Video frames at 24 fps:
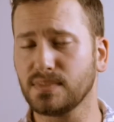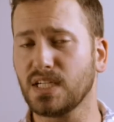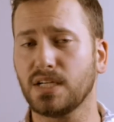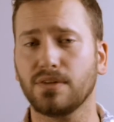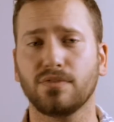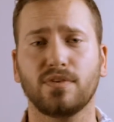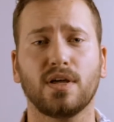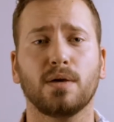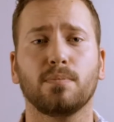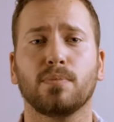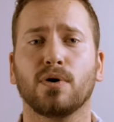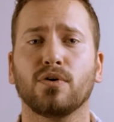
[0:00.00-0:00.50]

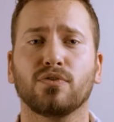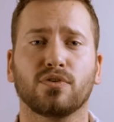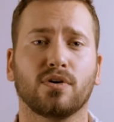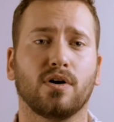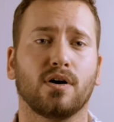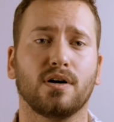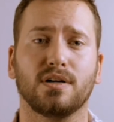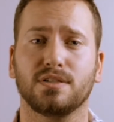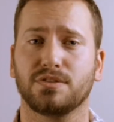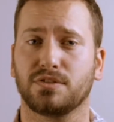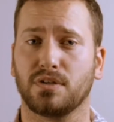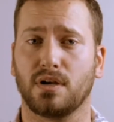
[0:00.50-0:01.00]
They both
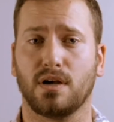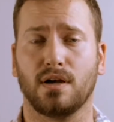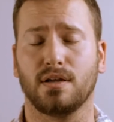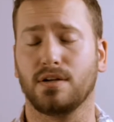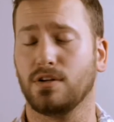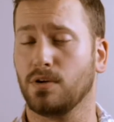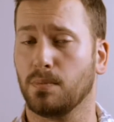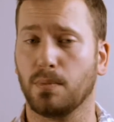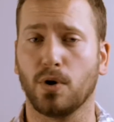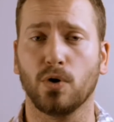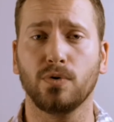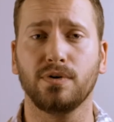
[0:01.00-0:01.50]
cause
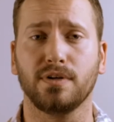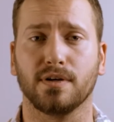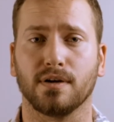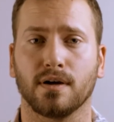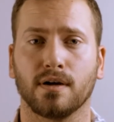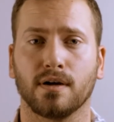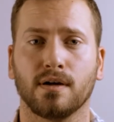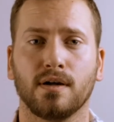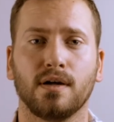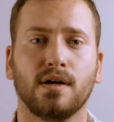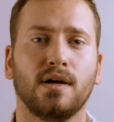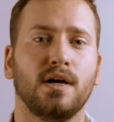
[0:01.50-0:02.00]
pneumonia.
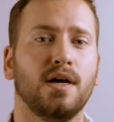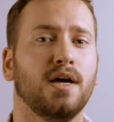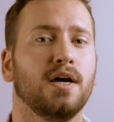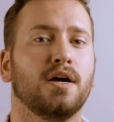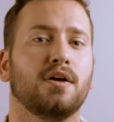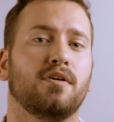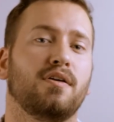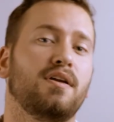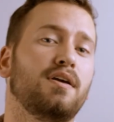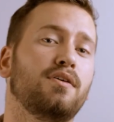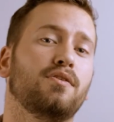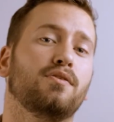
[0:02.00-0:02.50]

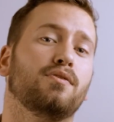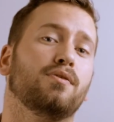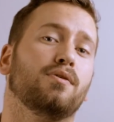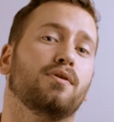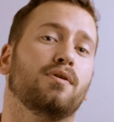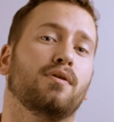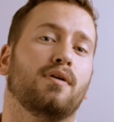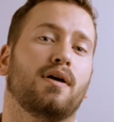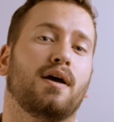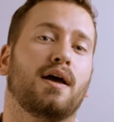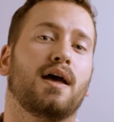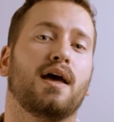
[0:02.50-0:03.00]

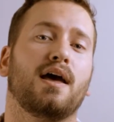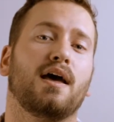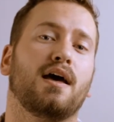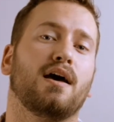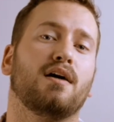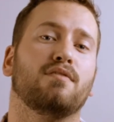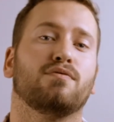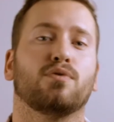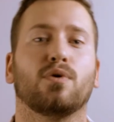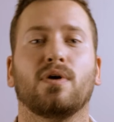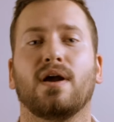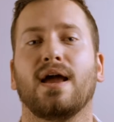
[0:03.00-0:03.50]
Neither
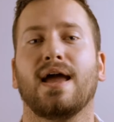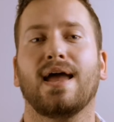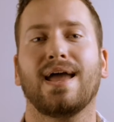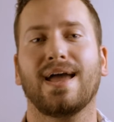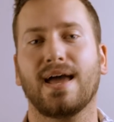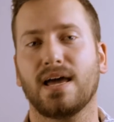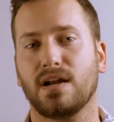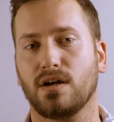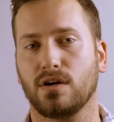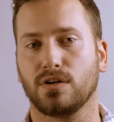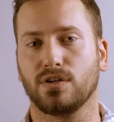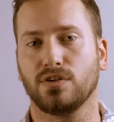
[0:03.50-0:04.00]
have or
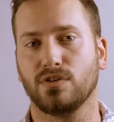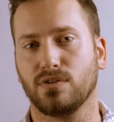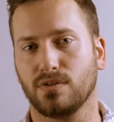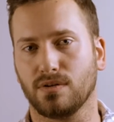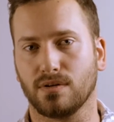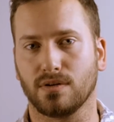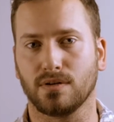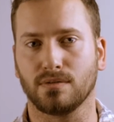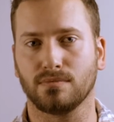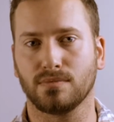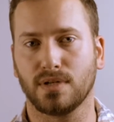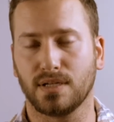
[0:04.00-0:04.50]
had a
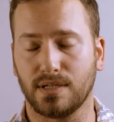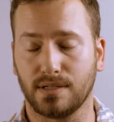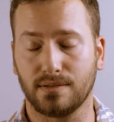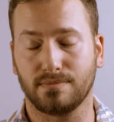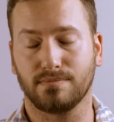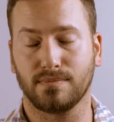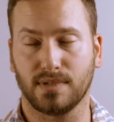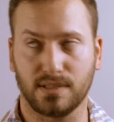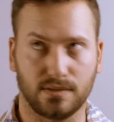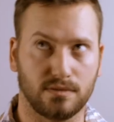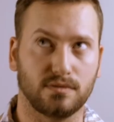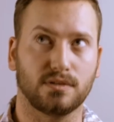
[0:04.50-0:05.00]
cure, and
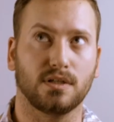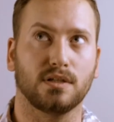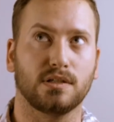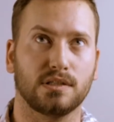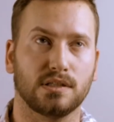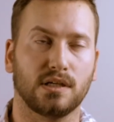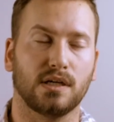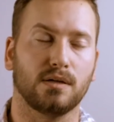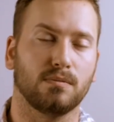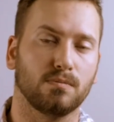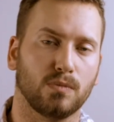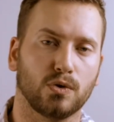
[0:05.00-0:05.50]
that sounds
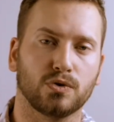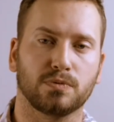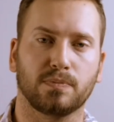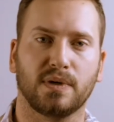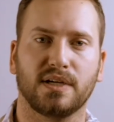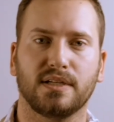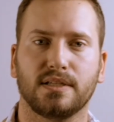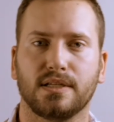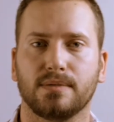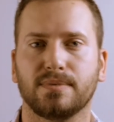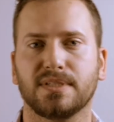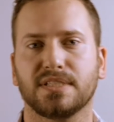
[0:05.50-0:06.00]
like most
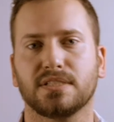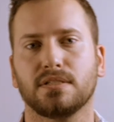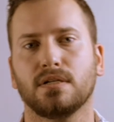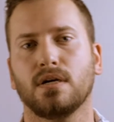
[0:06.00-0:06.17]
pandemics.